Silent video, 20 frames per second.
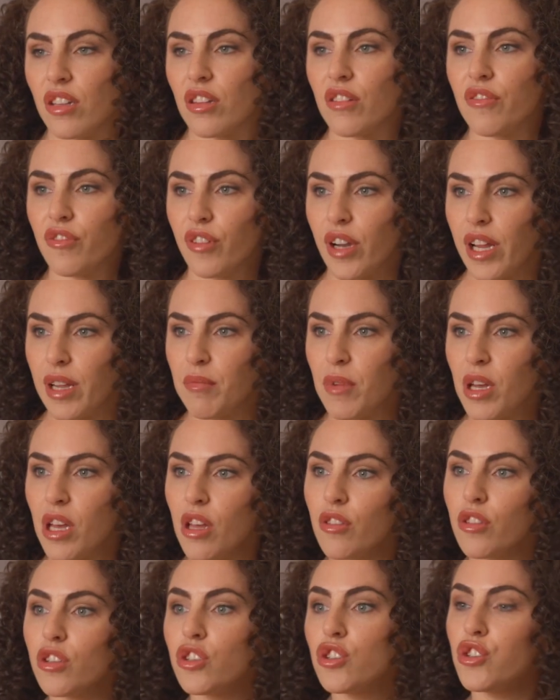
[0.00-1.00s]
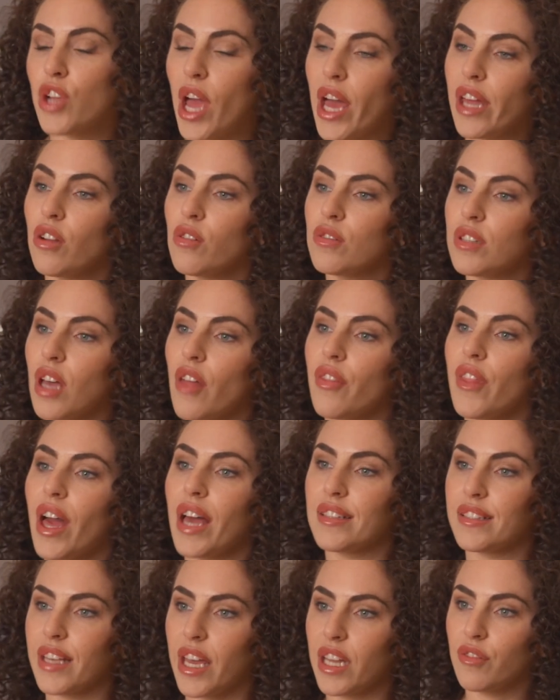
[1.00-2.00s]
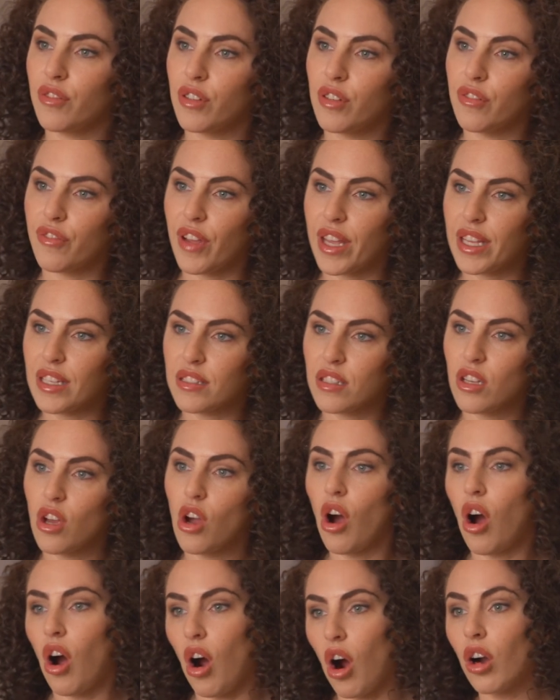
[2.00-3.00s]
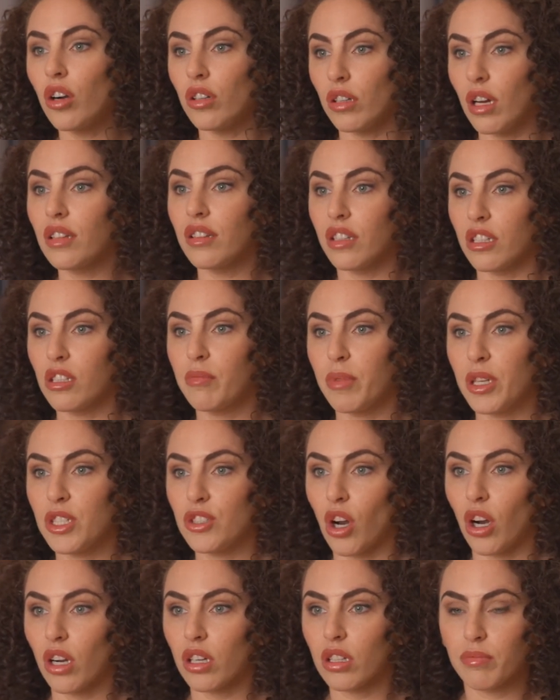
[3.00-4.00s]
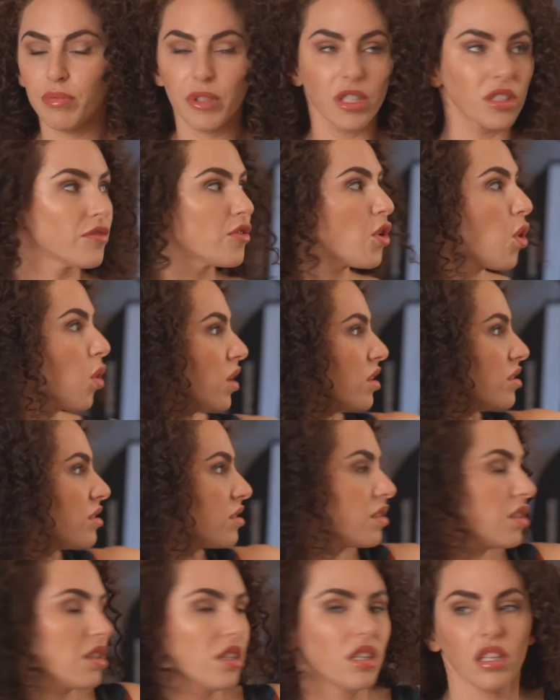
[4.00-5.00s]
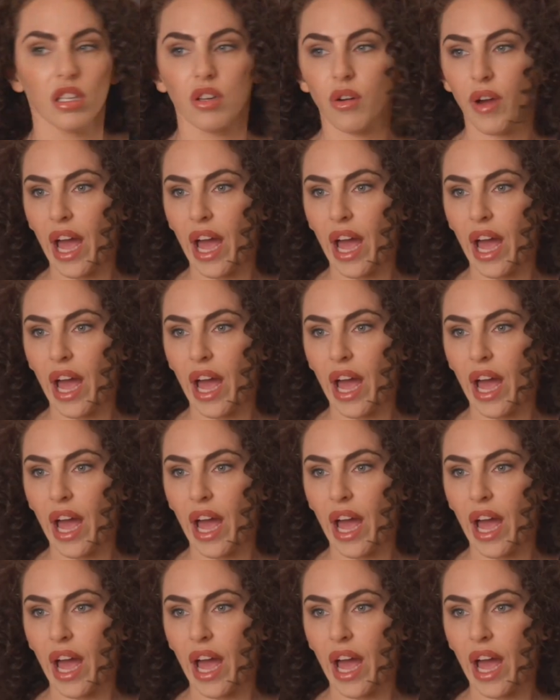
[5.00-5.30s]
of the frame, the shadows on that side of her face are a little bit dark because of course, I